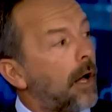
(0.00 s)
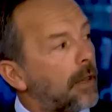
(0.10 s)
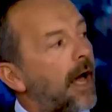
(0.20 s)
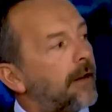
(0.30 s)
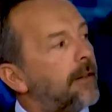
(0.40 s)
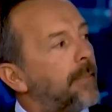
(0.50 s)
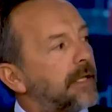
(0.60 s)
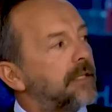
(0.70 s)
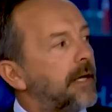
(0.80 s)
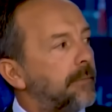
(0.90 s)
a lot of the
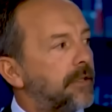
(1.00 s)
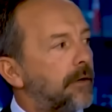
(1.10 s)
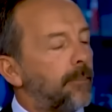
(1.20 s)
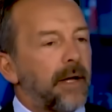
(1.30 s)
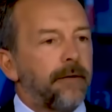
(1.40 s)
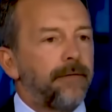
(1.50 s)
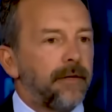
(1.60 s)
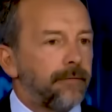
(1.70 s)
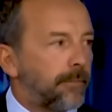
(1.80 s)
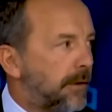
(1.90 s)
best names that are
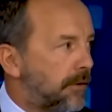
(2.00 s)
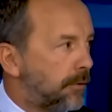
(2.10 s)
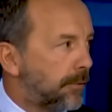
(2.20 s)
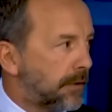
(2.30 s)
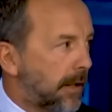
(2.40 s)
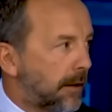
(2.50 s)
benefiting from this super